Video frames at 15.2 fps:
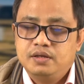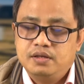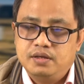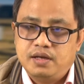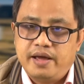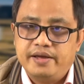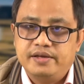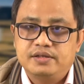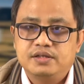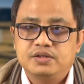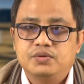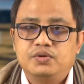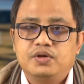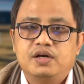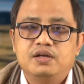
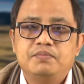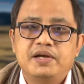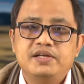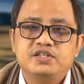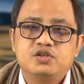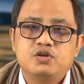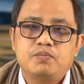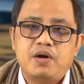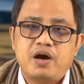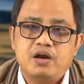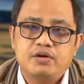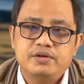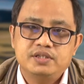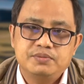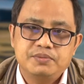Convention of
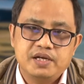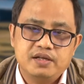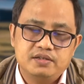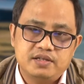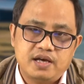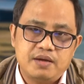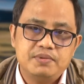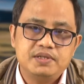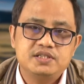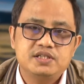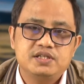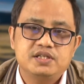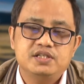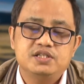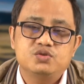Biological
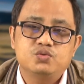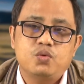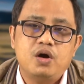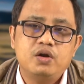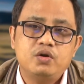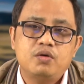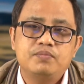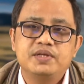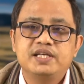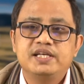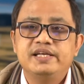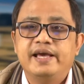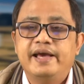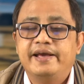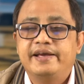Diversity is one of the
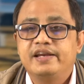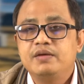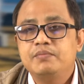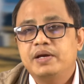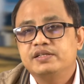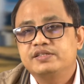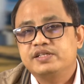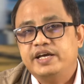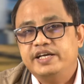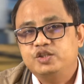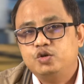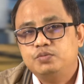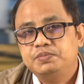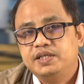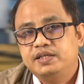key agreements
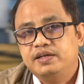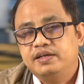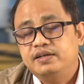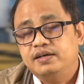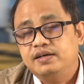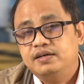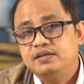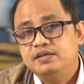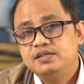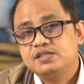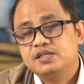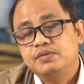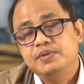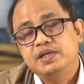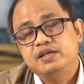adopted at the Earth
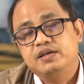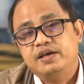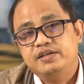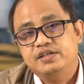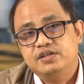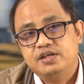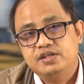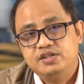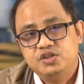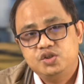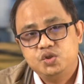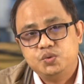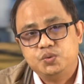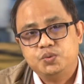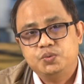Summit in
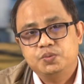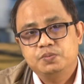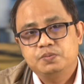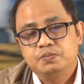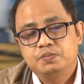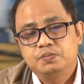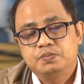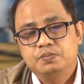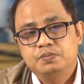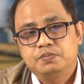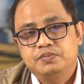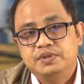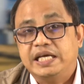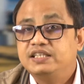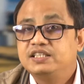1992
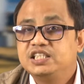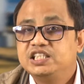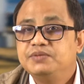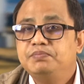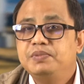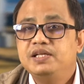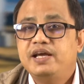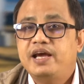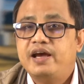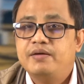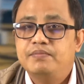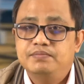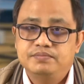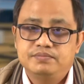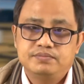that simply
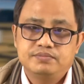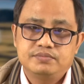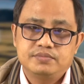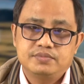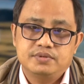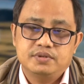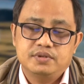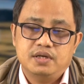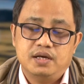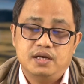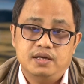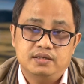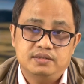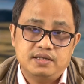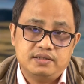
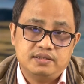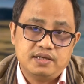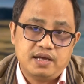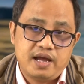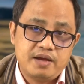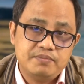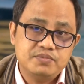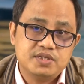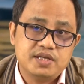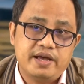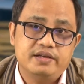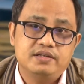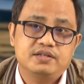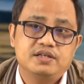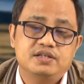aims
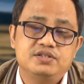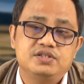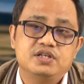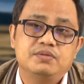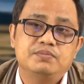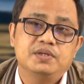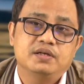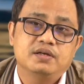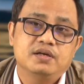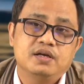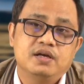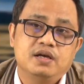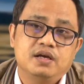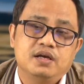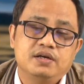at conserving
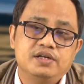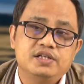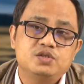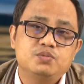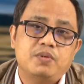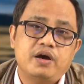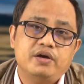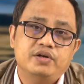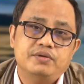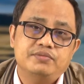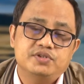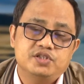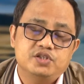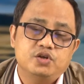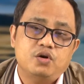rich
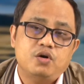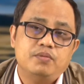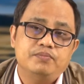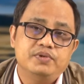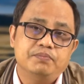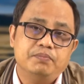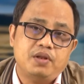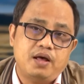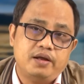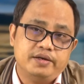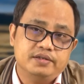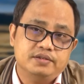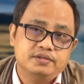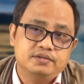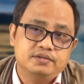biodiversity of the planet.